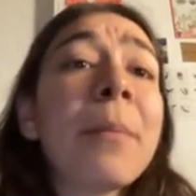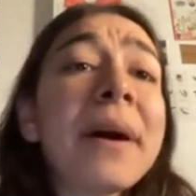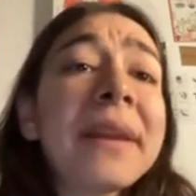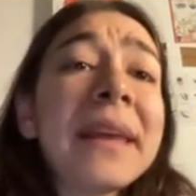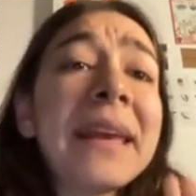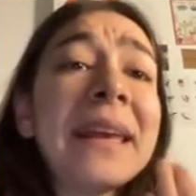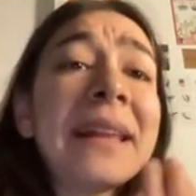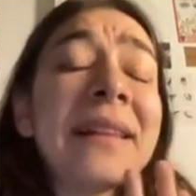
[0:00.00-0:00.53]

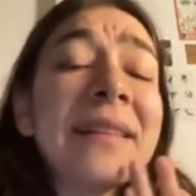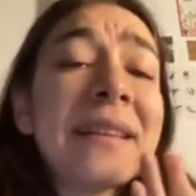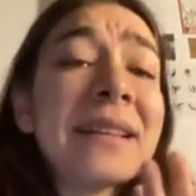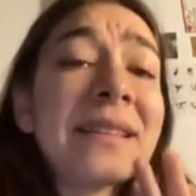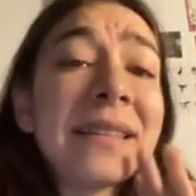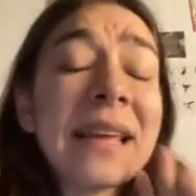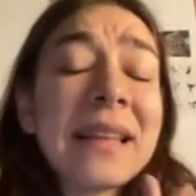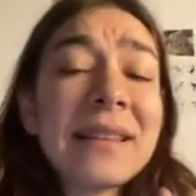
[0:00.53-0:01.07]
But in
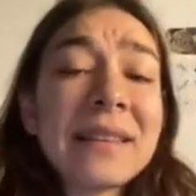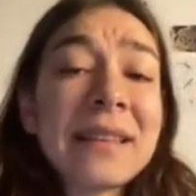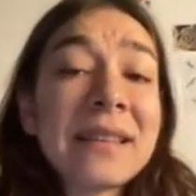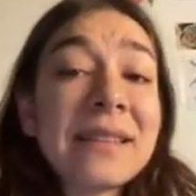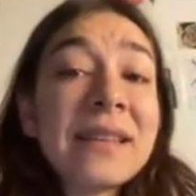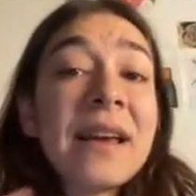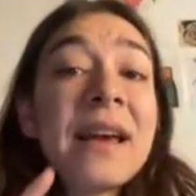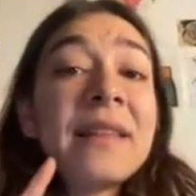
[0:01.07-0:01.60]
this
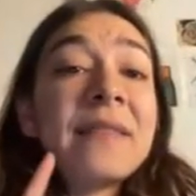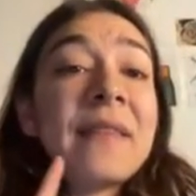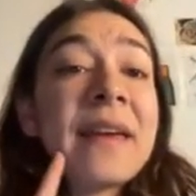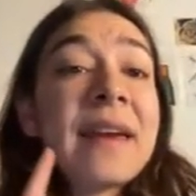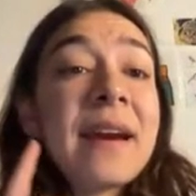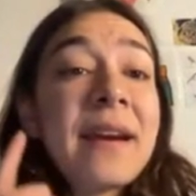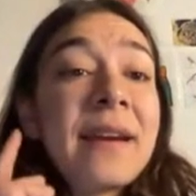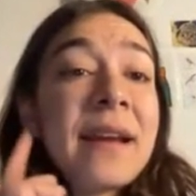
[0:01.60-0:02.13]
sentence,
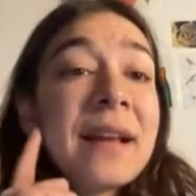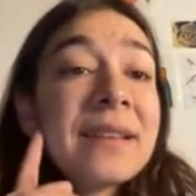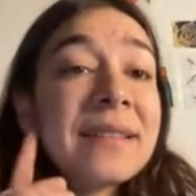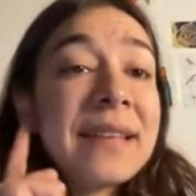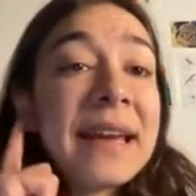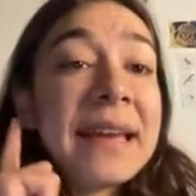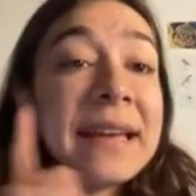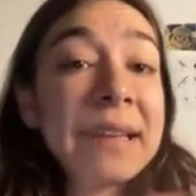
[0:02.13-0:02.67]
they are not
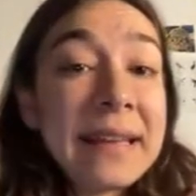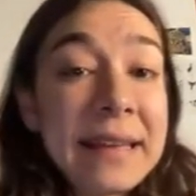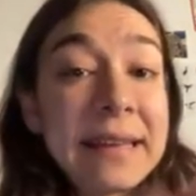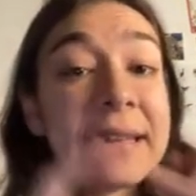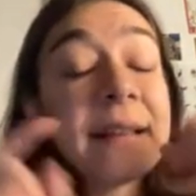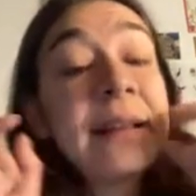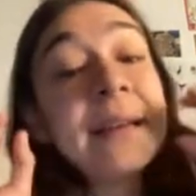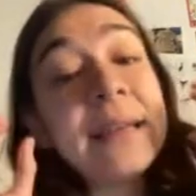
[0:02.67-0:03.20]
saying
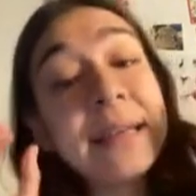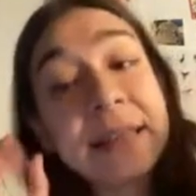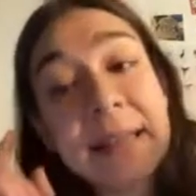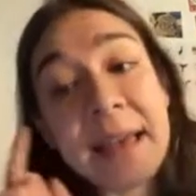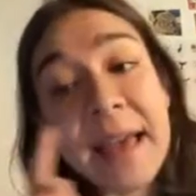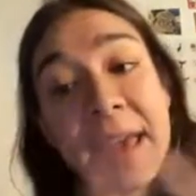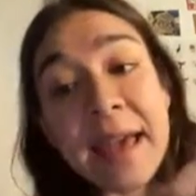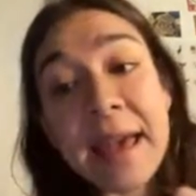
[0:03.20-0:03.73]

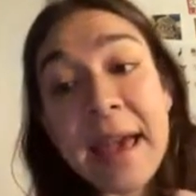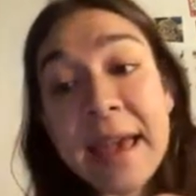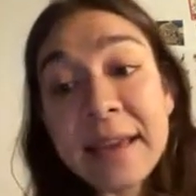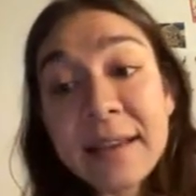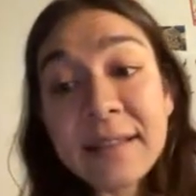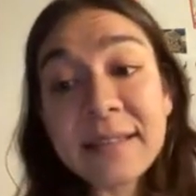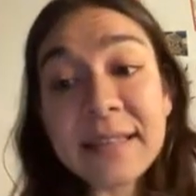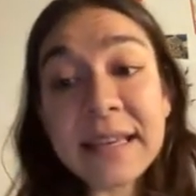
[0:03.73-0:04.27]

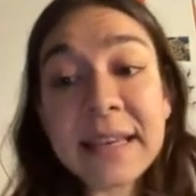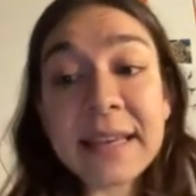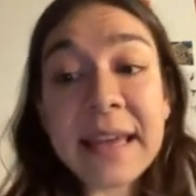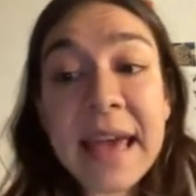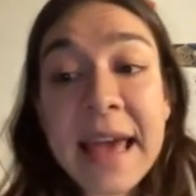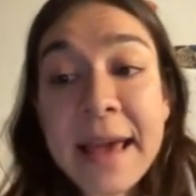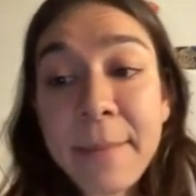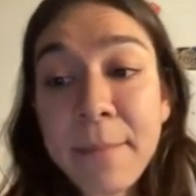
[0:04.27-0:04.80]

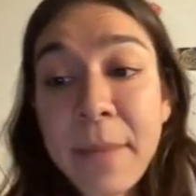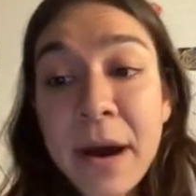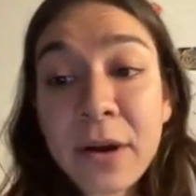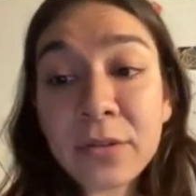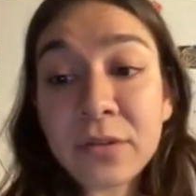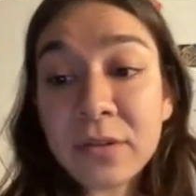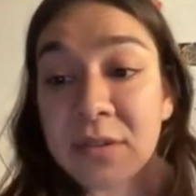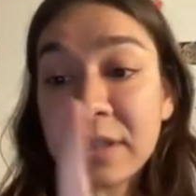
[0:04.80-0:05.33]
anything
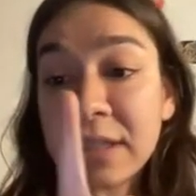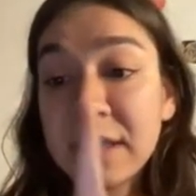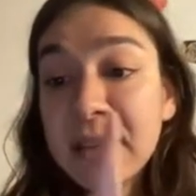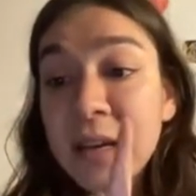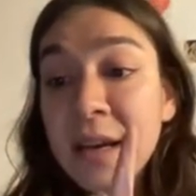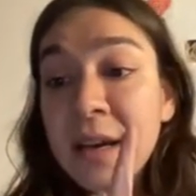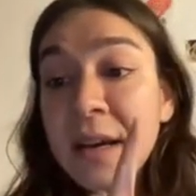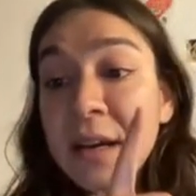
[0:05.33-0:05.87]
about the
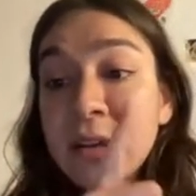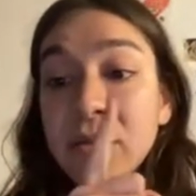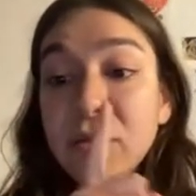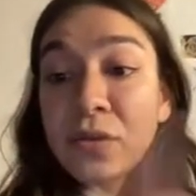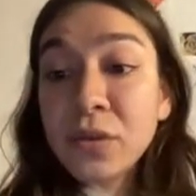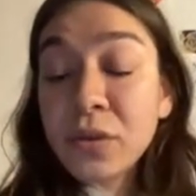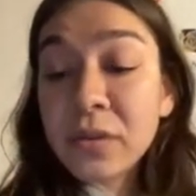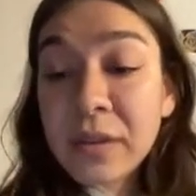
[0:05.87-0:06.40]

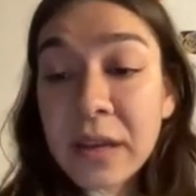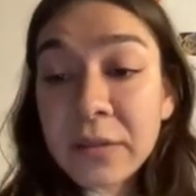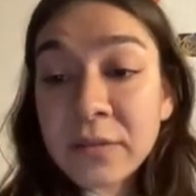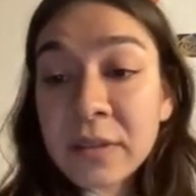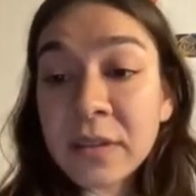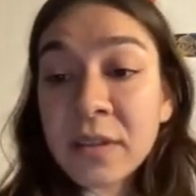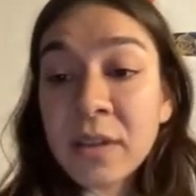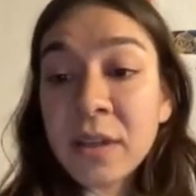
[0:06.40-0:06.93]

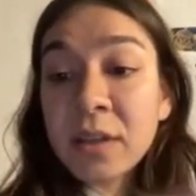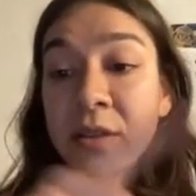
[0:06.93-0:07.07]
2000